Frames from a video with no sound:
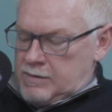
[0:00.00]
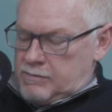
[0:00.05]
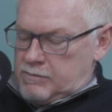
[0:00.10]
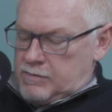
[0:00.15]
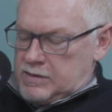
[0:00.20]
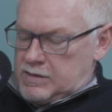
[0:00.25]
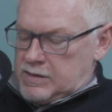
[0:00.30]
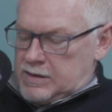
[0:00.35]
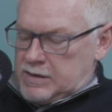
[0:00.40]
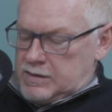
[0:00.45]

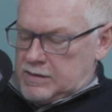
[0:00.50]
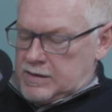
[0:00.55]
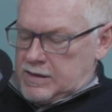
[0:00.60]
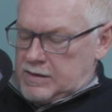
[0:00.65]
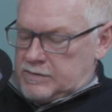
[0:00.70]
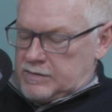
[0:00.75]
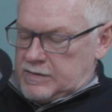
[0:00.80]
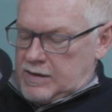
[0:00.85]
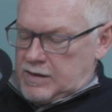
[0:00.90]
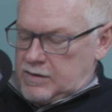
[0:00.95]
Everything
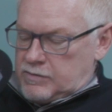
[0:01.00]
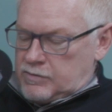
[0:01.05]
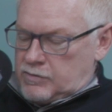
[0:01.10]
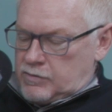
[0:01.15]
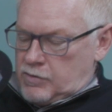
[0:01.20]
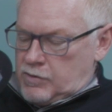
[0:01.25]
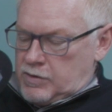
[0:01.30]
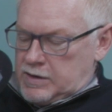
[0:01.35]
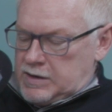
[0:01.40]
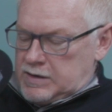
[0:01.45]
they say is
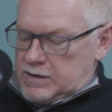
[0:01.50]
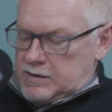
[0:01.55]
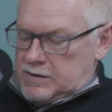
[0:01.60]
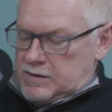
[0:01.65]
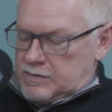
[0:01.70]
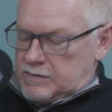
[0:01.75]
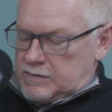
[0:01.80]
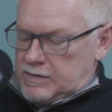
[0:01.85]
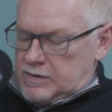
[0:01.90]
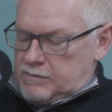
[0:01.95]
crooked
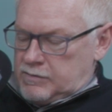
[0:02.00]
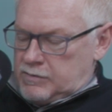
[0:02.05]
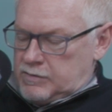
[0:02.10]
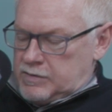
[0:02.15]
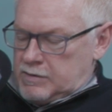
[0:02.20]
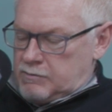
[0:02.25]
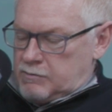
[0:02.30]
and deceitful.